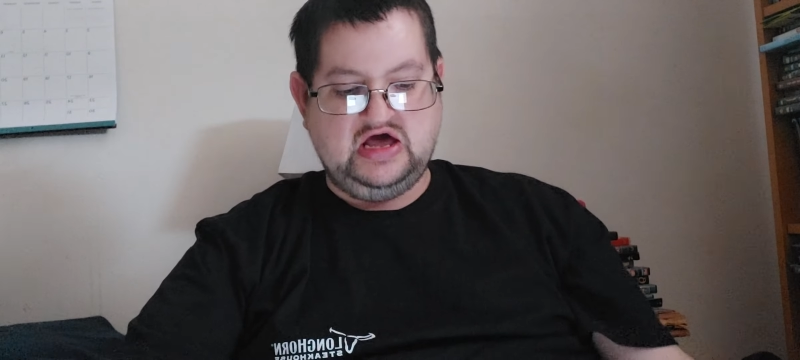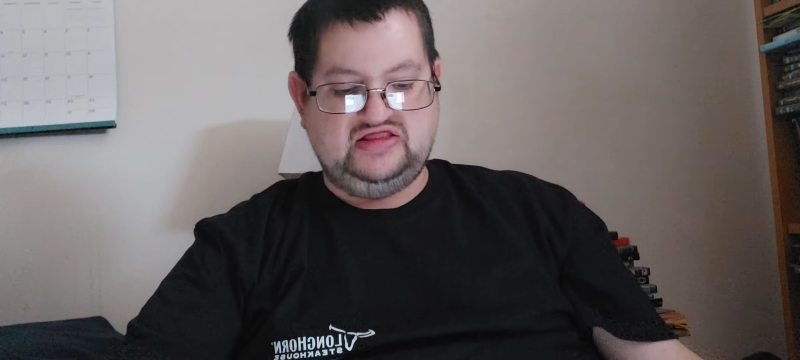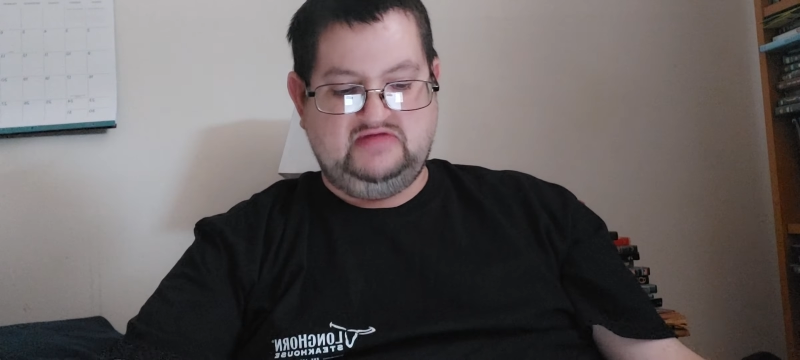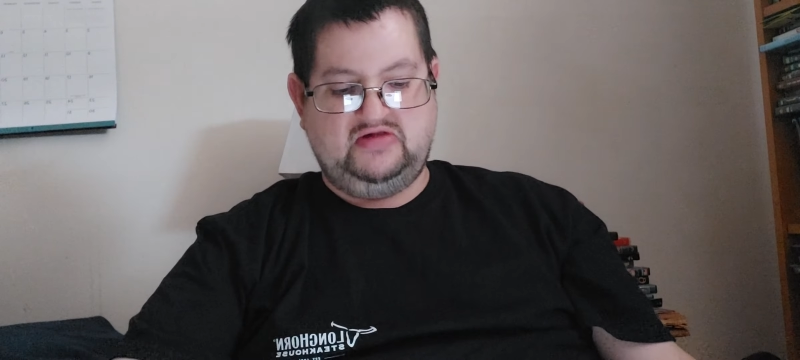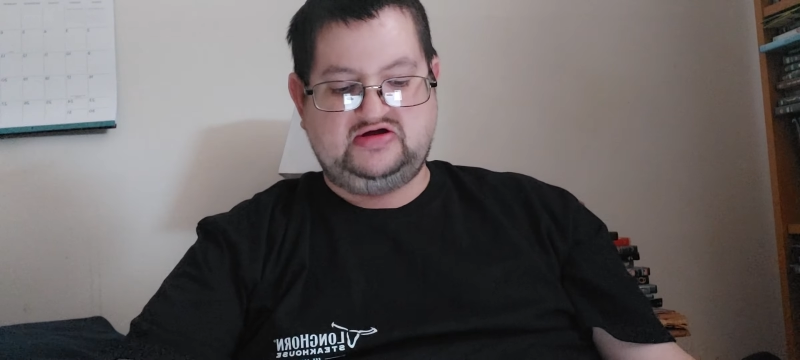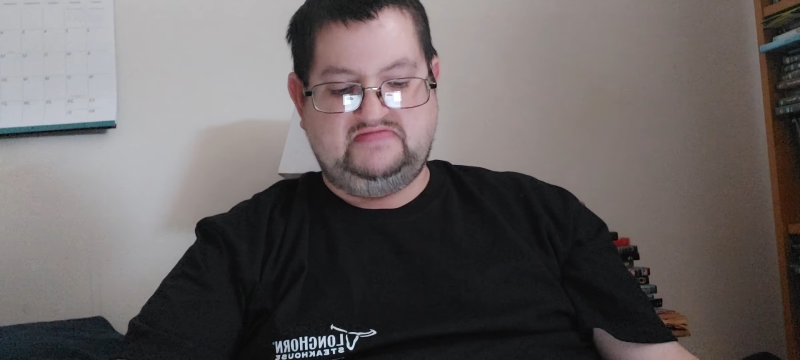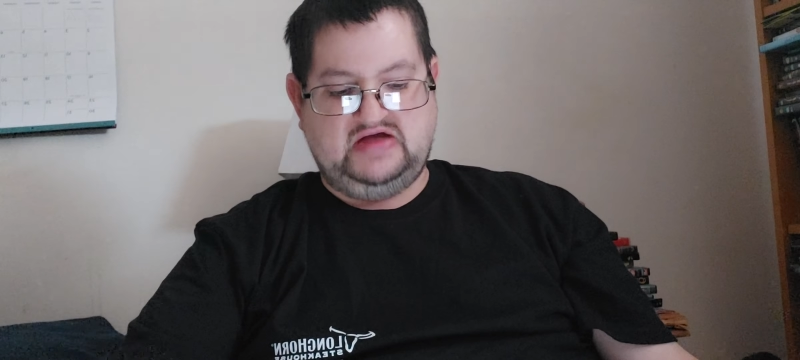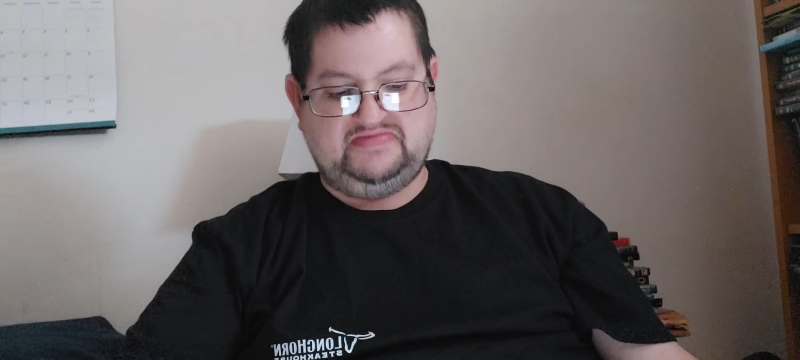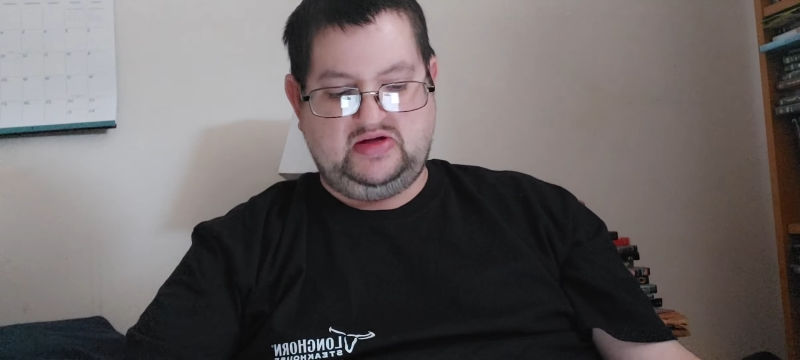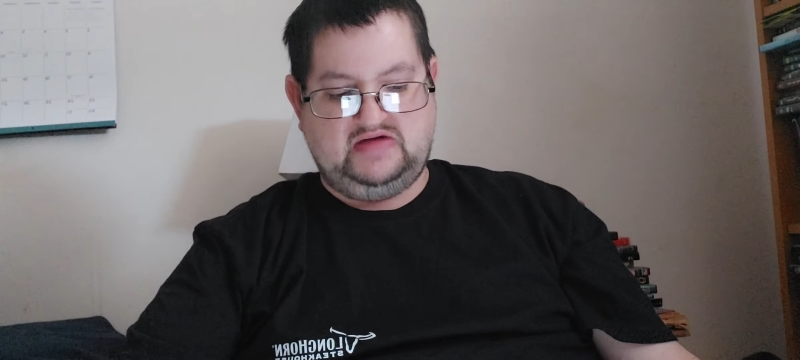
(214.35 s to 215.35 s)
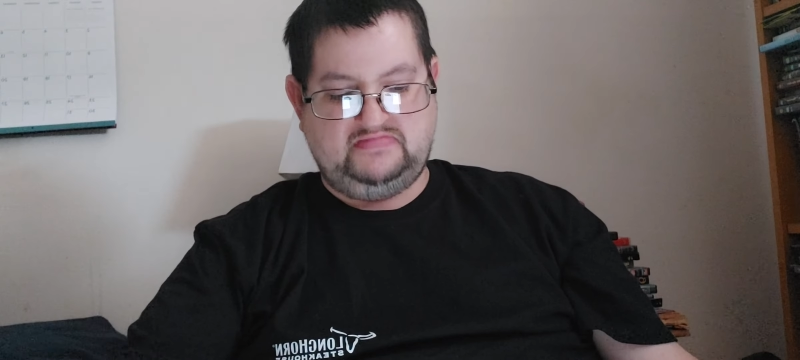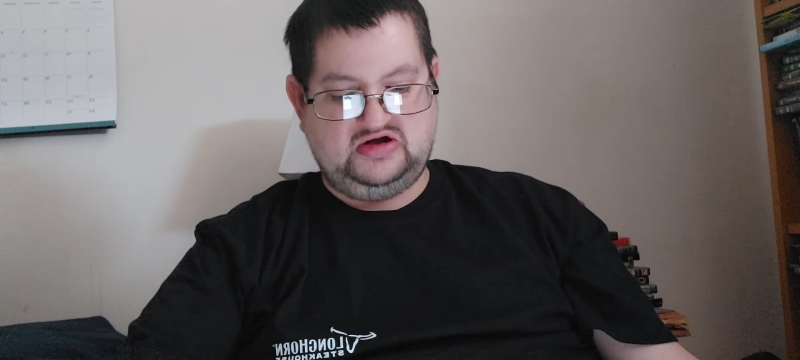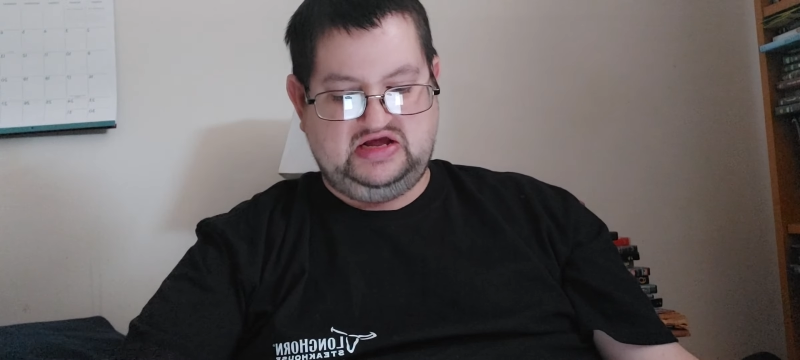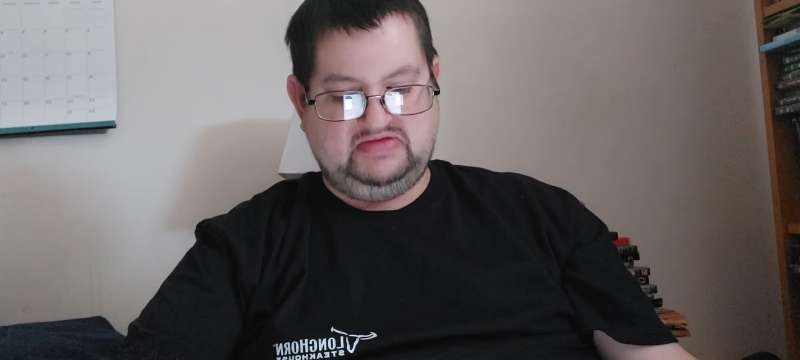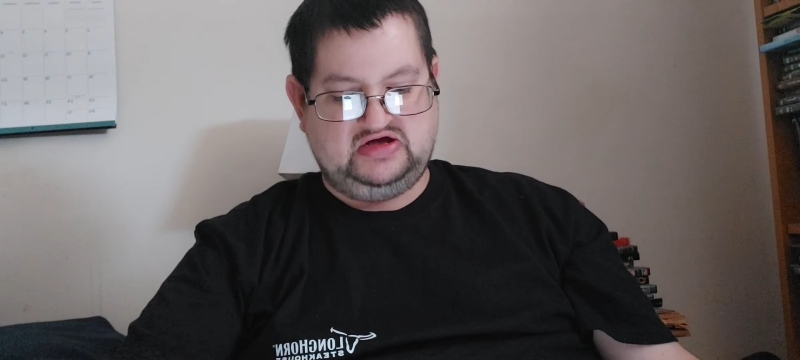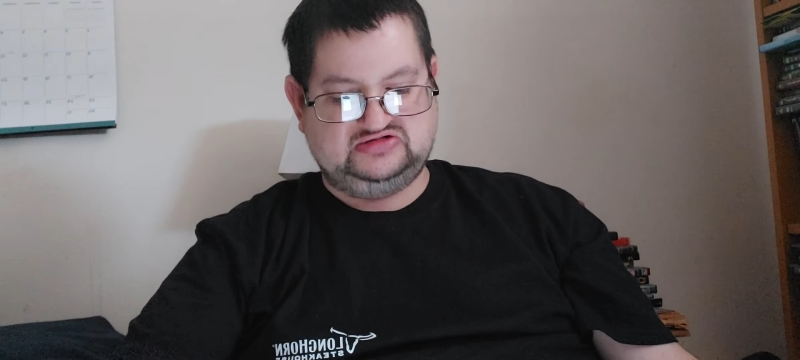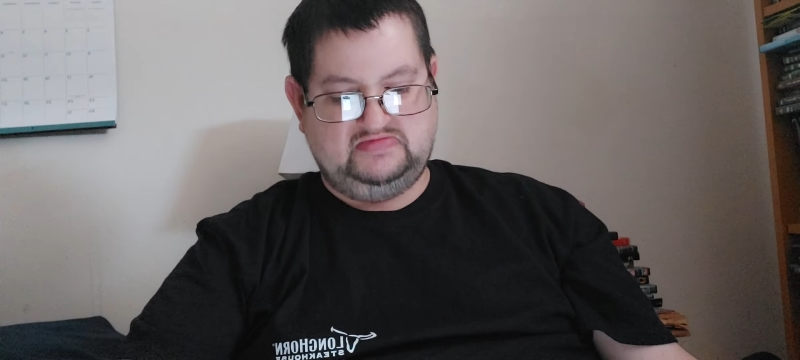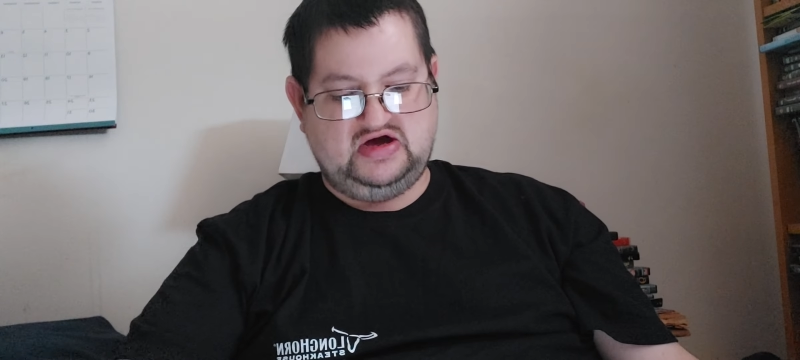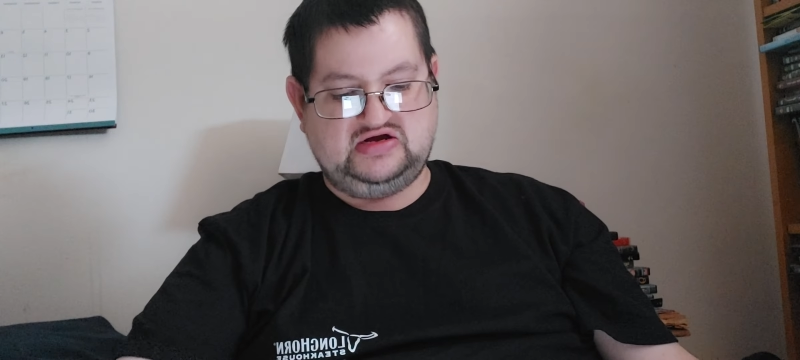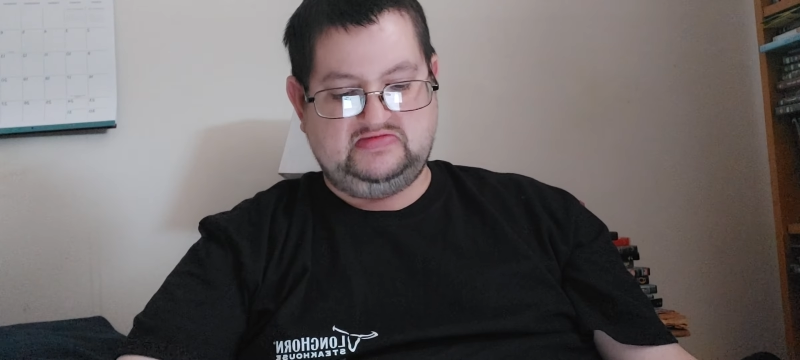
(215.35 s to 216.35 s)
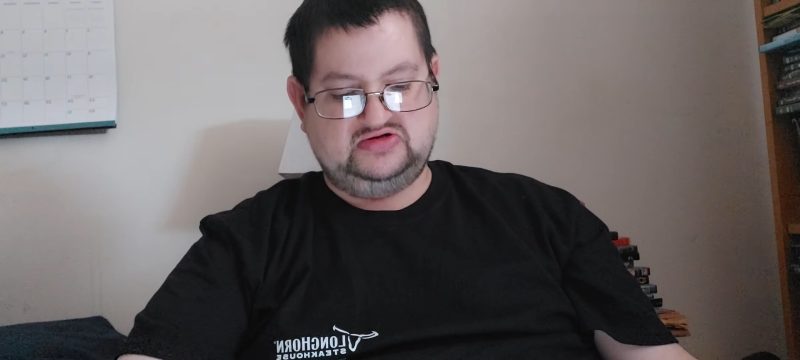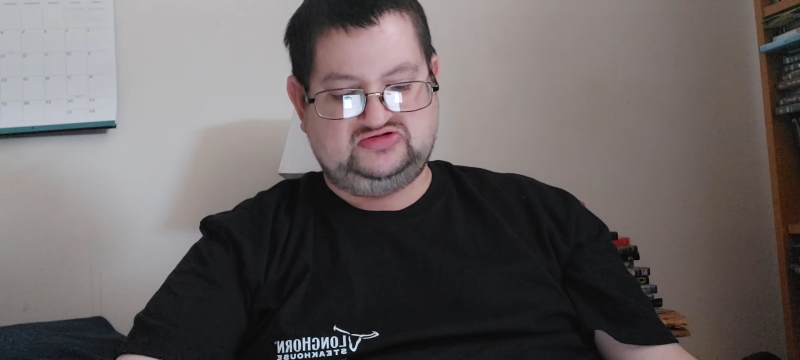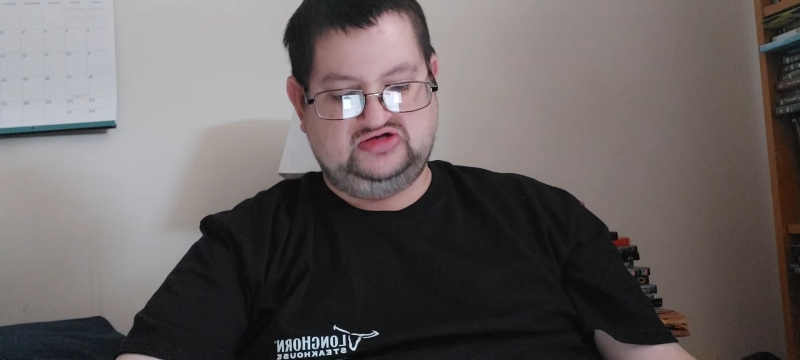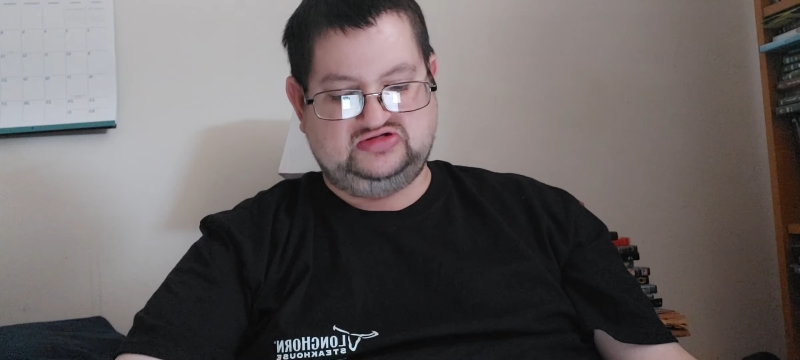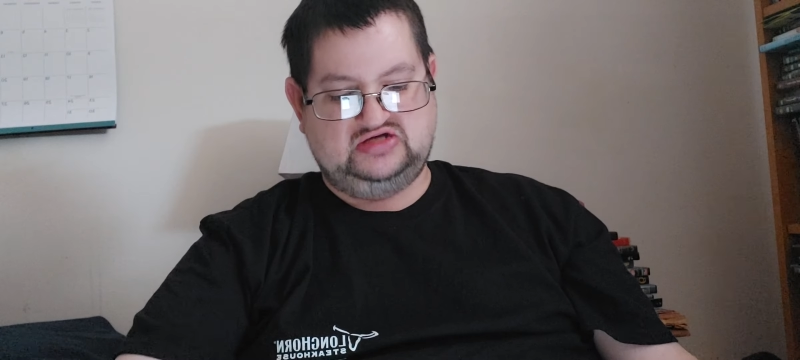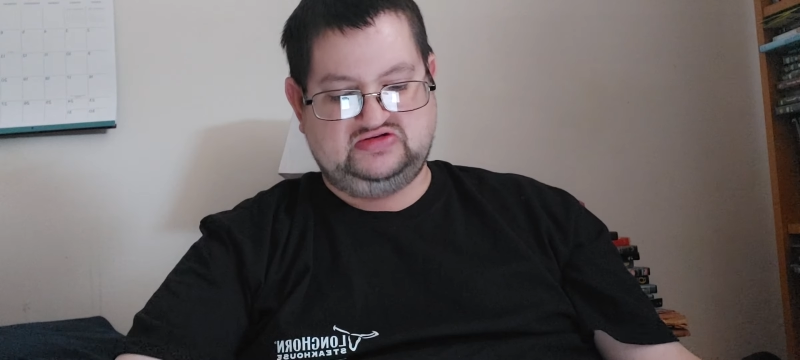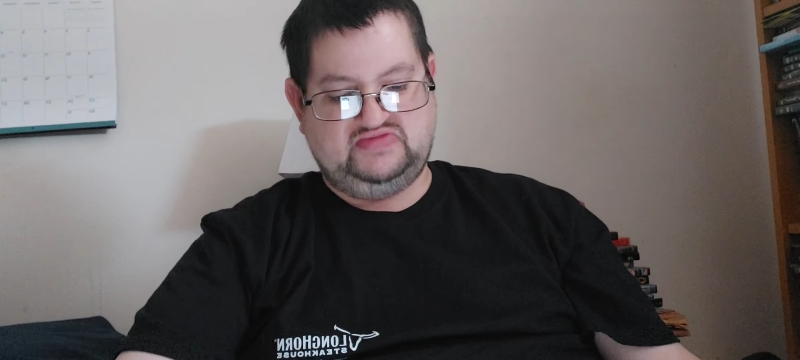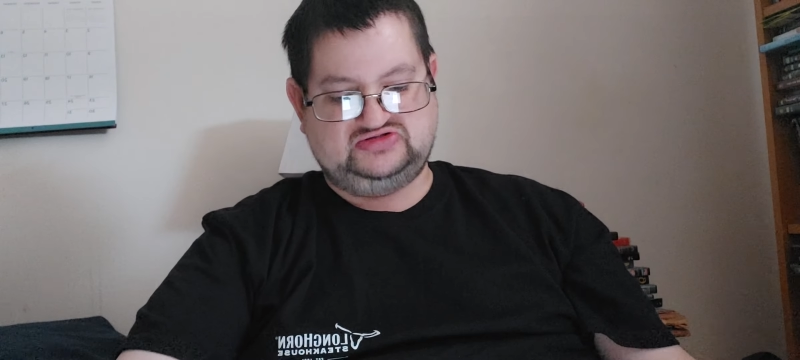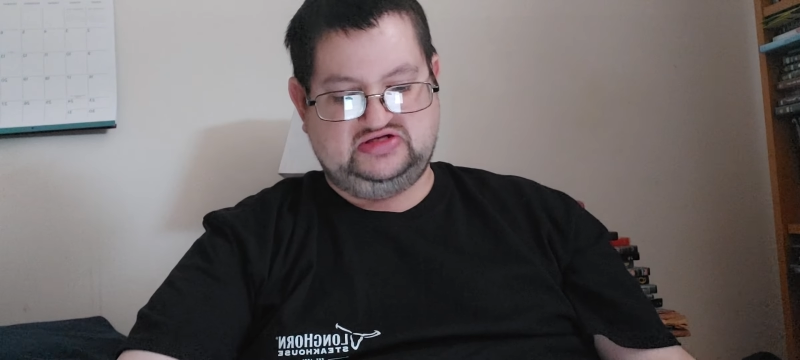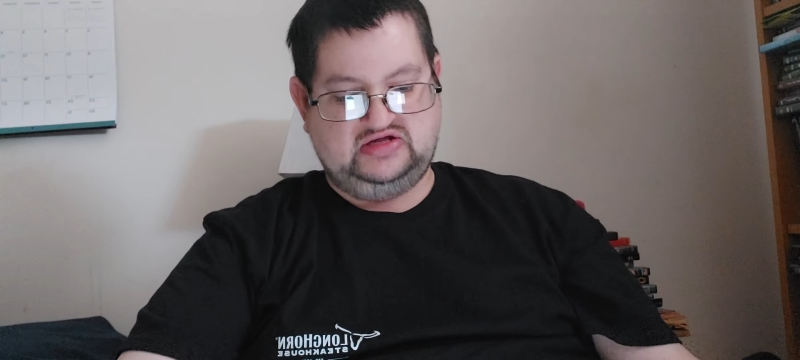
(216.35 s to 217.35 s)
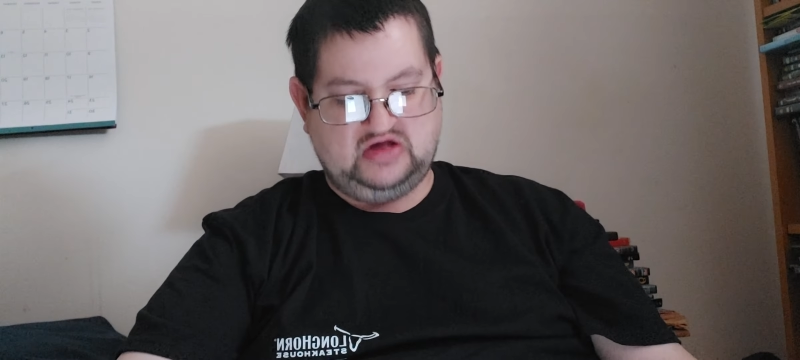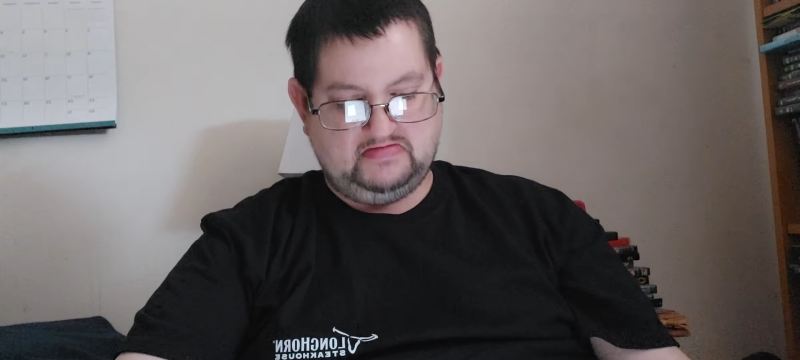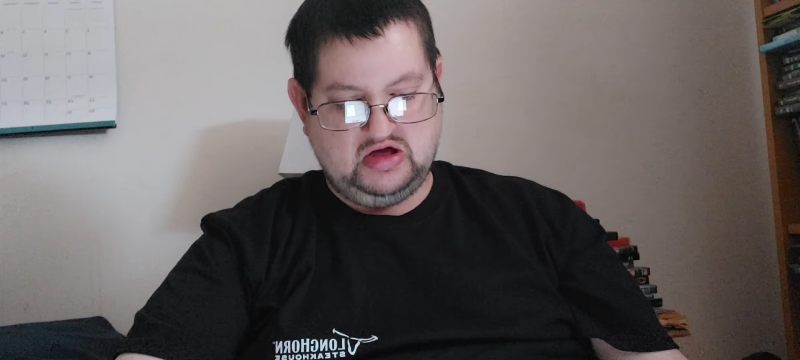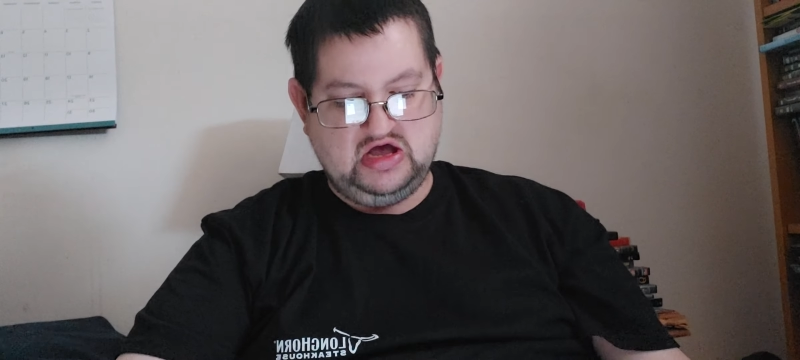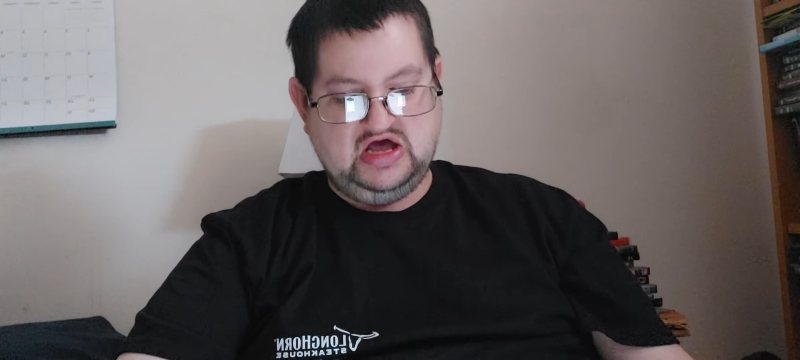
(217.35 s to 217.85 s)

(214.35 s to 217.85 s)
The American people have money because the Biden administration has invested in them.